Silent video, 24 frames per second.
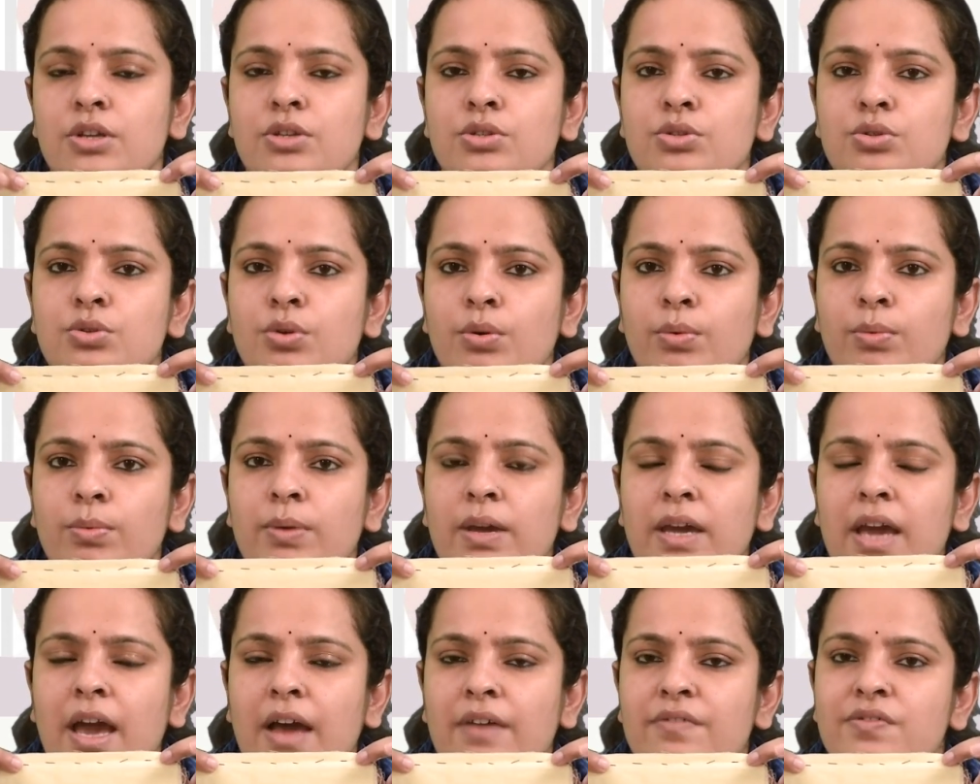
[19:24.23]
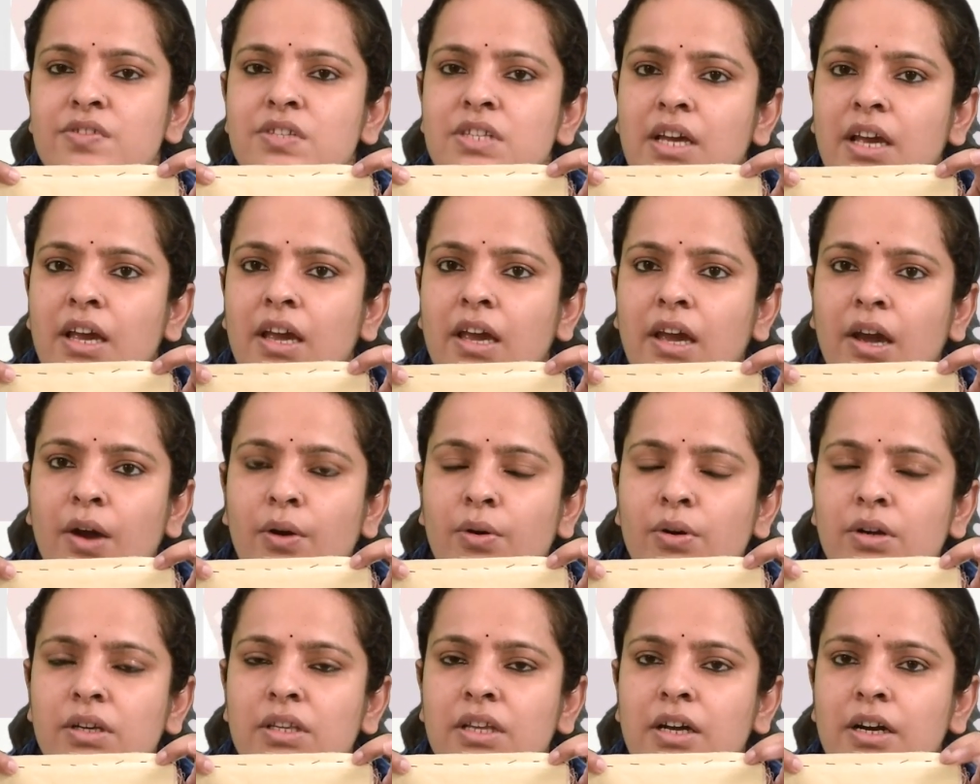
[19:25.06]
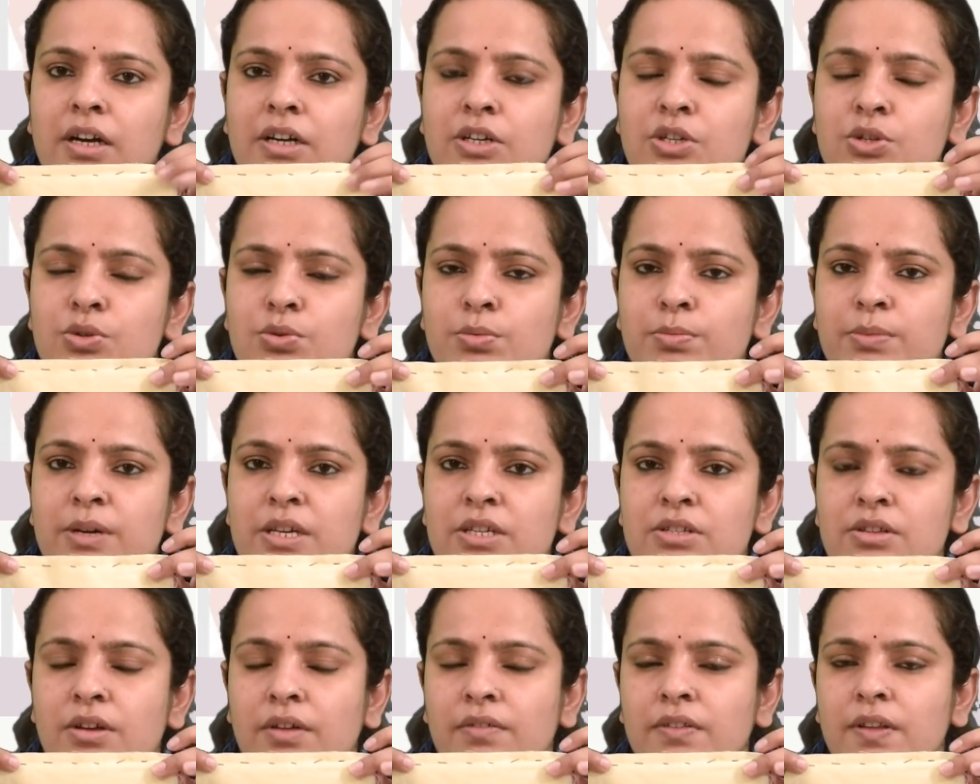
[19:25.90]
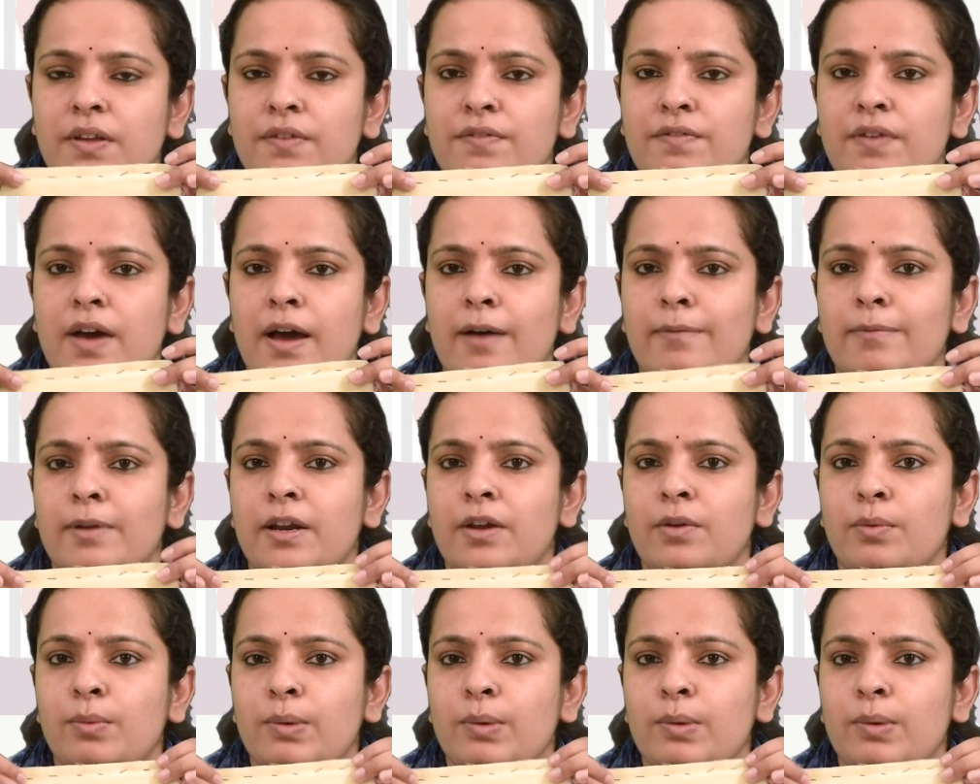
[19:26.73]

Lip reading: So we have secured the two piece of the fabric